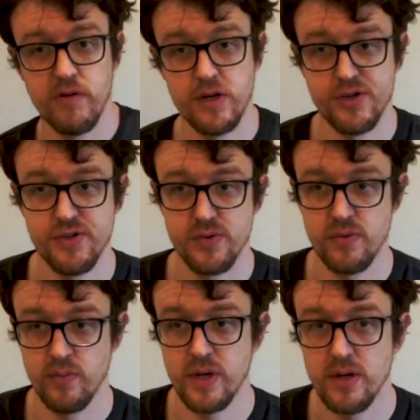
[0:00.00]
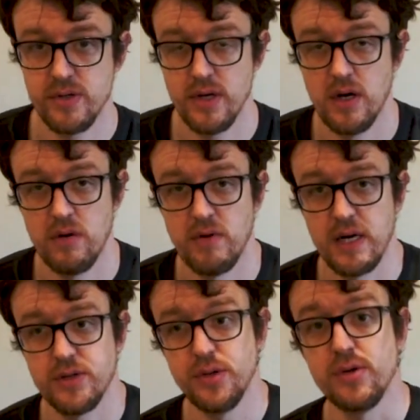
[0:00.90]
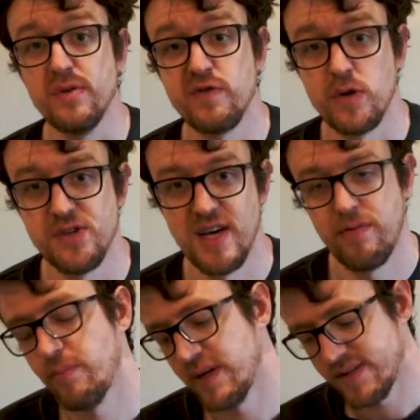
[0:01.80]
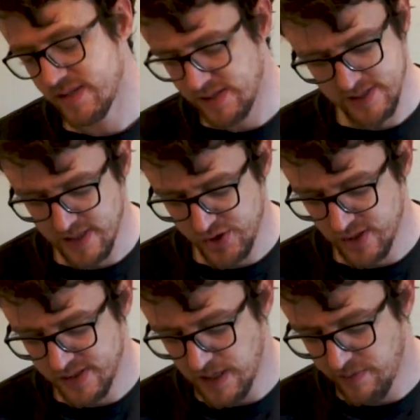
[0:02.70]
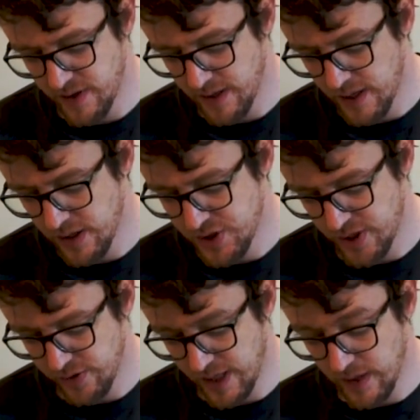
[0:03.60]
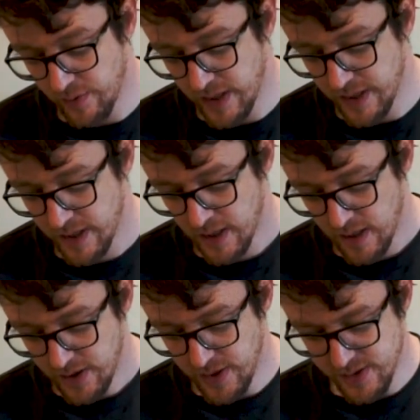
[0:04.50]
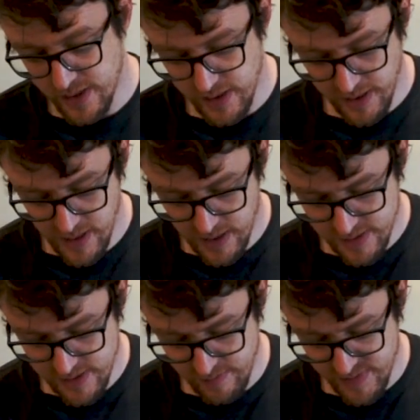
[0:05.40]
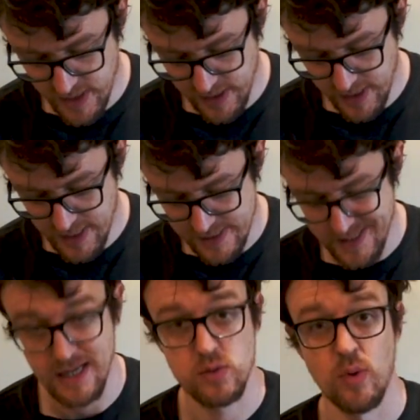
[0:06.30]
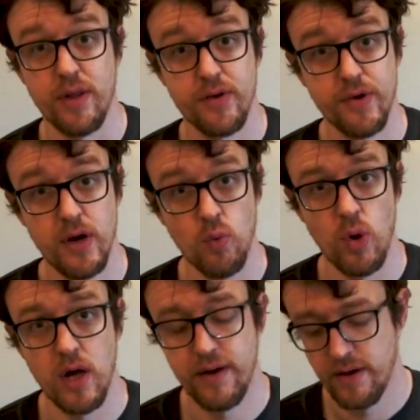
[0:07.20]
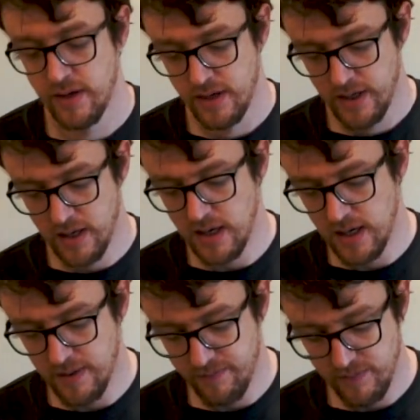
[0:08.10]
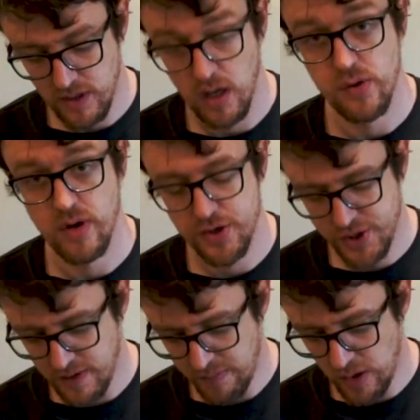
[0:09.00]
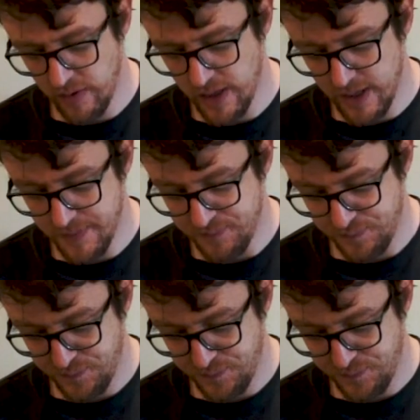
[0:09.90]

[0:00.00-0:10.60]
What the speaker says: versions we use a Rack 2247, but it's essentially the same thing, 8-channel gateway using the Semtech SX1301 LoRa chip on there.